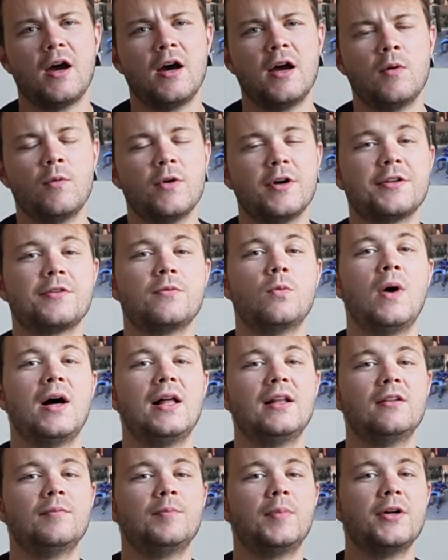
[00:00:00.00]
It worked
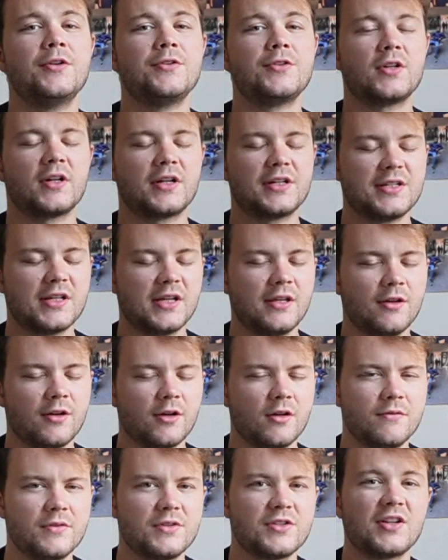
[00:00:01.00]
well post, like I say,
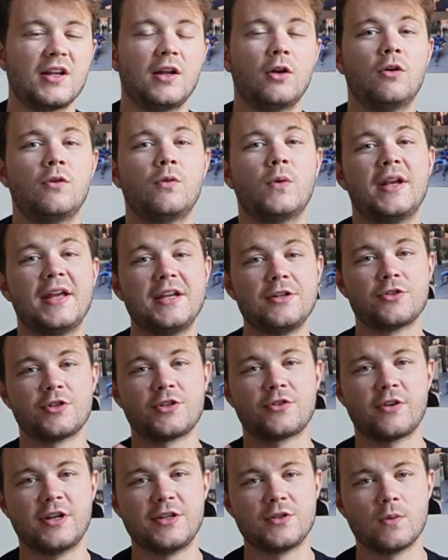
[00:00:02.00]
the COVID sell-off when
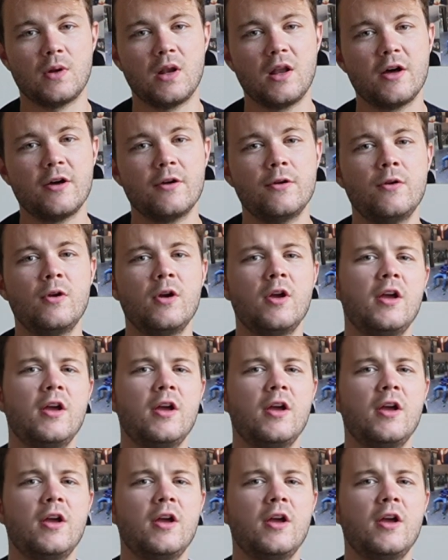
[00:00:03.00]
interest rates were low.